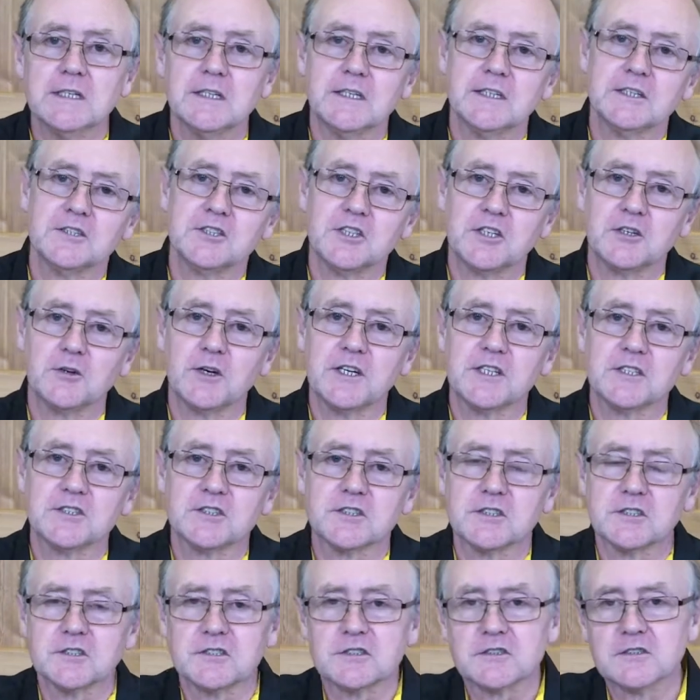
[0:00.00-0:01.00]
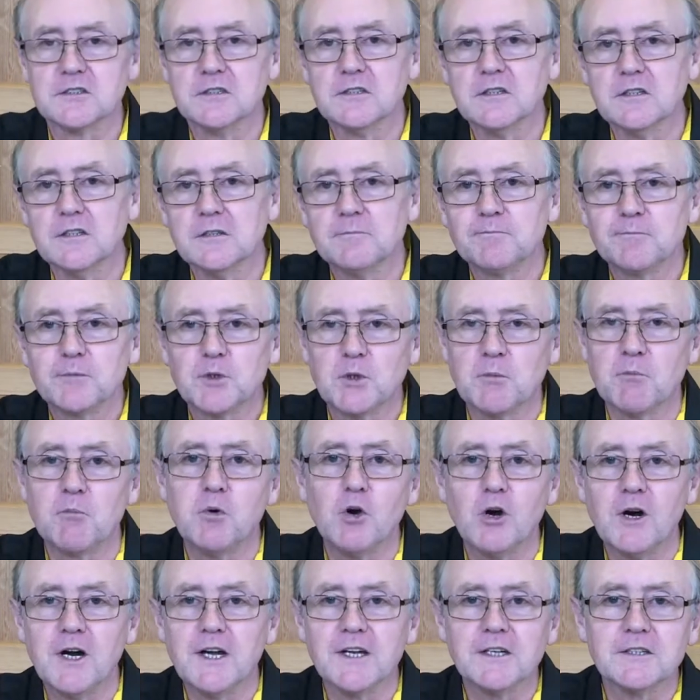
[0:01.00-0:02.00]
integrates as
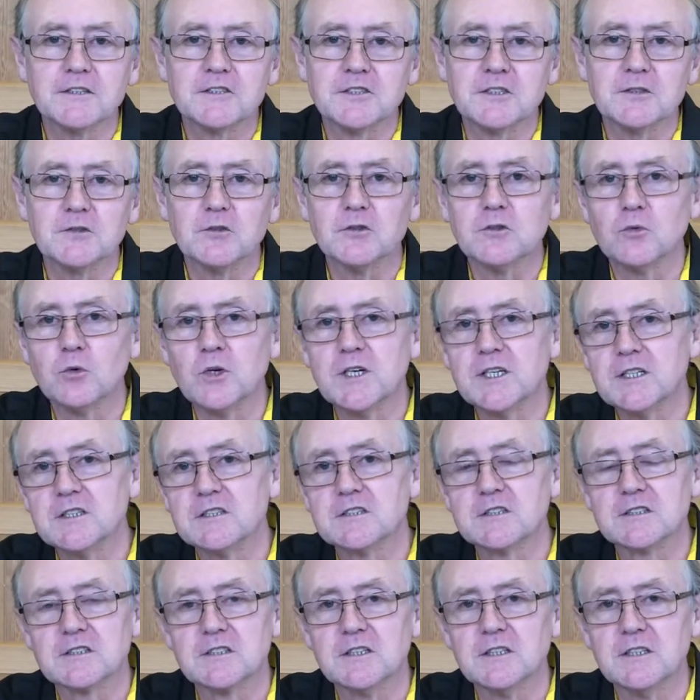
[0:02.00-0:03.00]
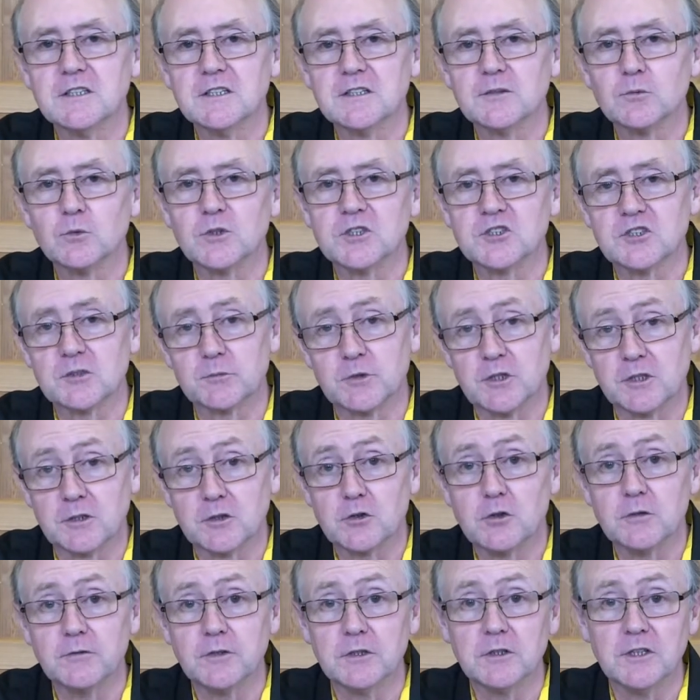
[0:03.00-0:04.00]
compliant in other ways, and which I'm going
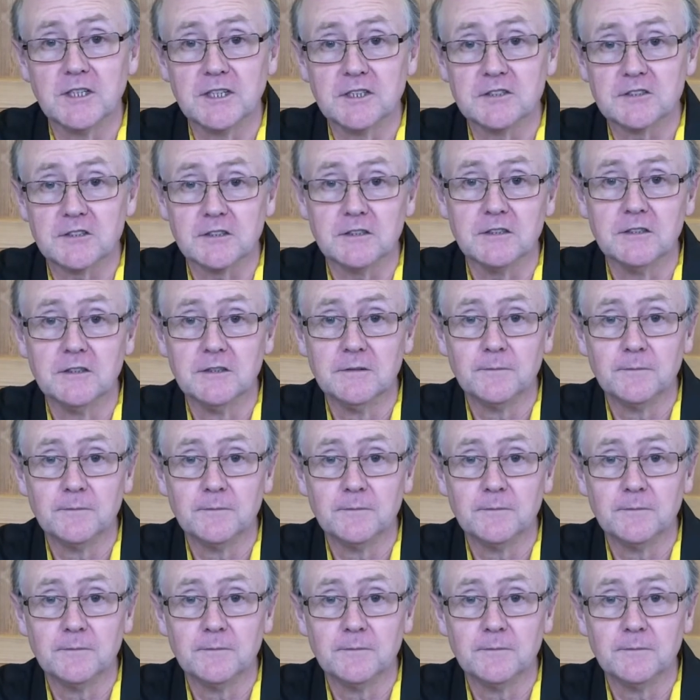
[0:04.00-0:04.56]
to cover later.